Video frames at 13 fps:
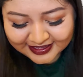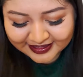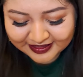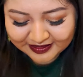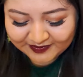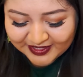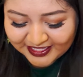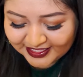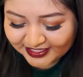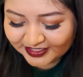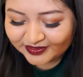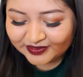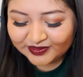Um, and
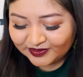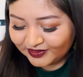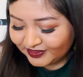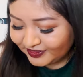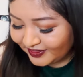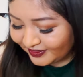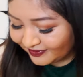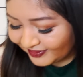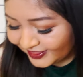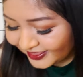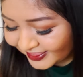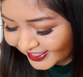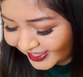then to go along with
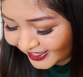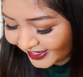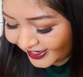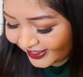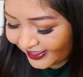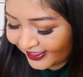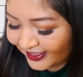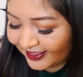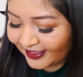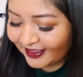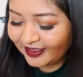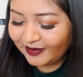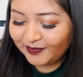that,
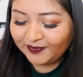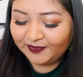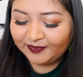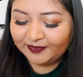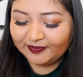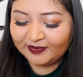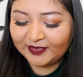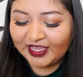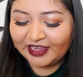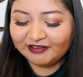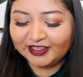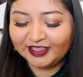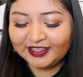um,
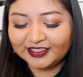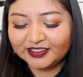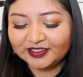I really like